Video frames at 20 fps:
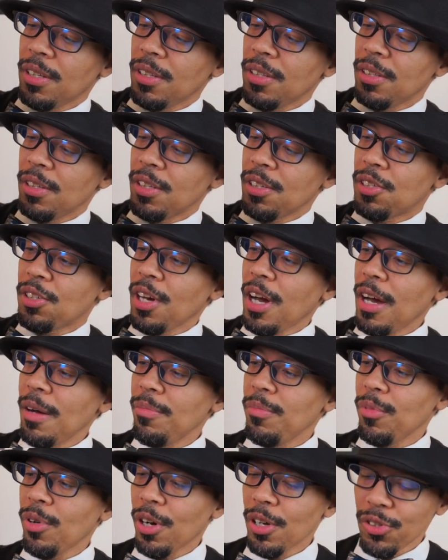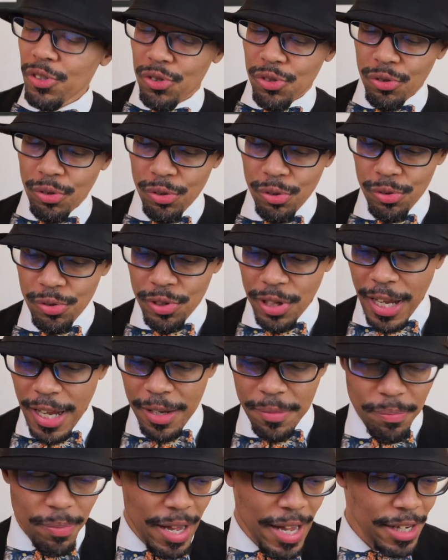The top unscrews
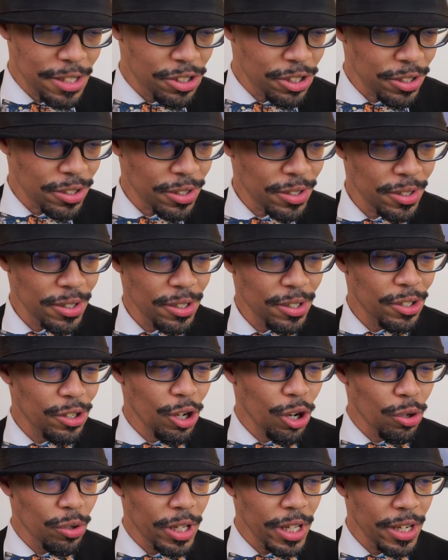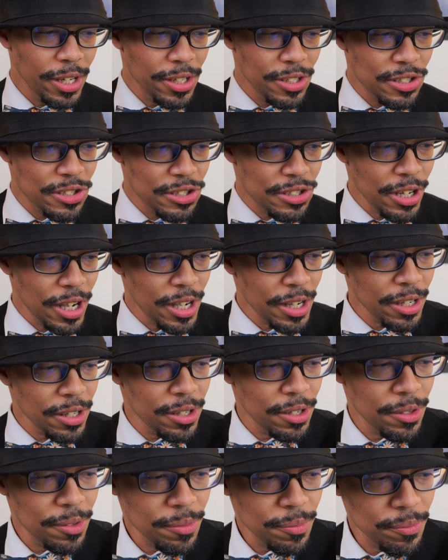like magic. No getting
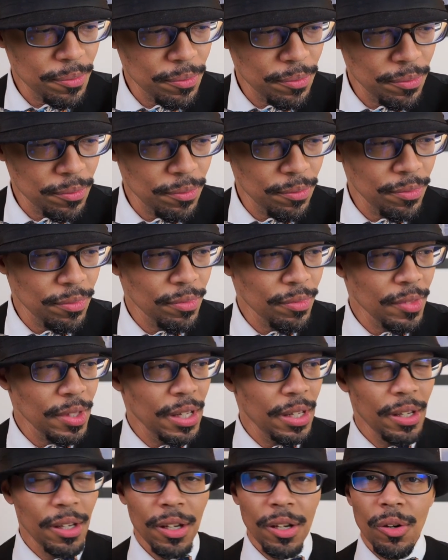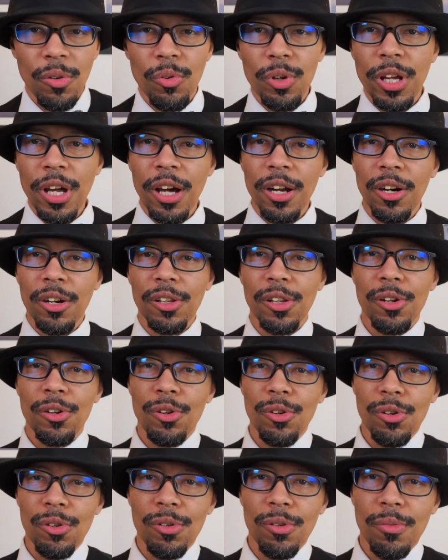stuck. We got our
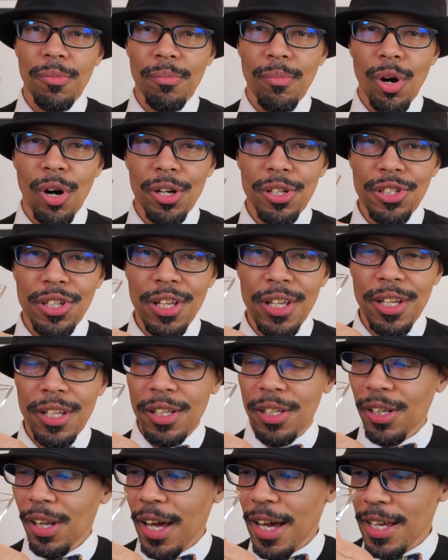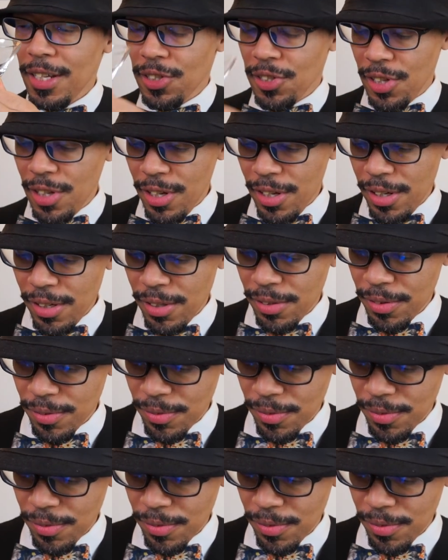little martini glass here.